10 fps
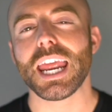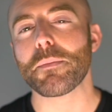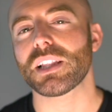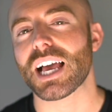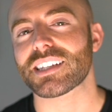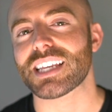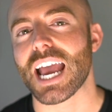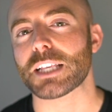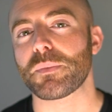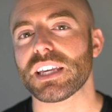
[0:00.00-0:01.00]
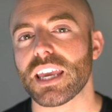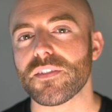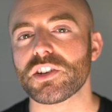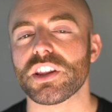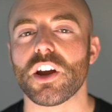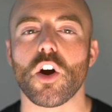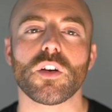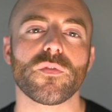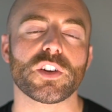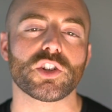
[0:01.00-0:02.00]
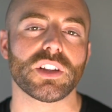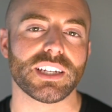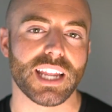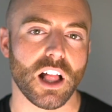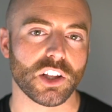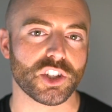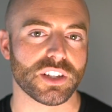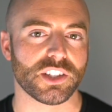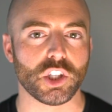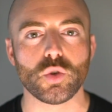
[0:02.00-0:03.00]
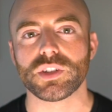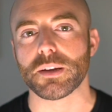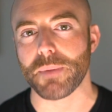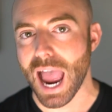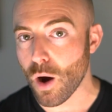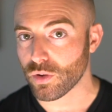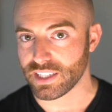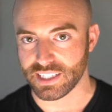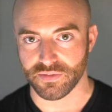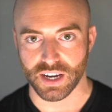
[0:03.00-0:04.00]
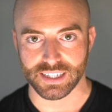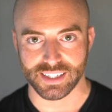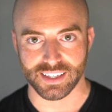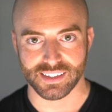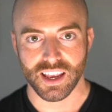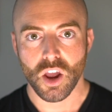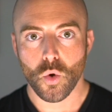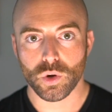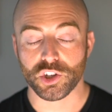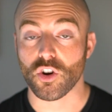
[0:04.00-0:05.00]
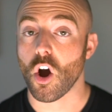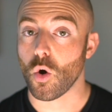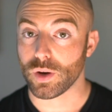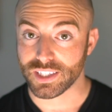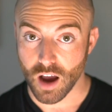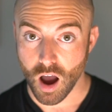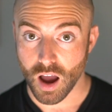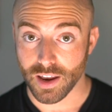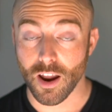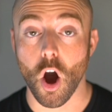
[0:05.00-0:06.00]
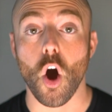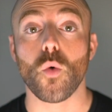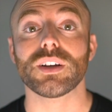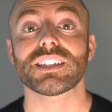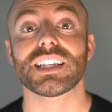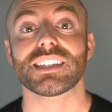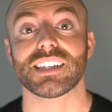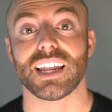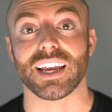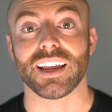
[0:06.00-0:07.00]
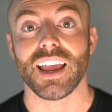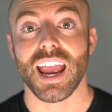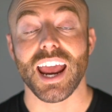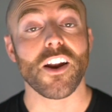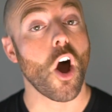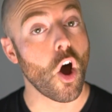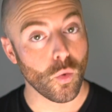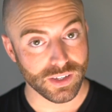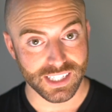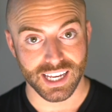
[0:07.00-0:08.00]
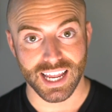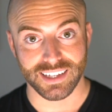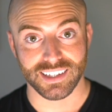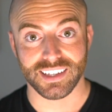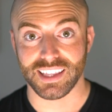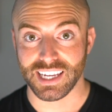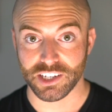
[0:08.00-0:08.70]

name Alexa has been given to the artificial intelligence used to power these devices, which are always on, always listening, and always connected to the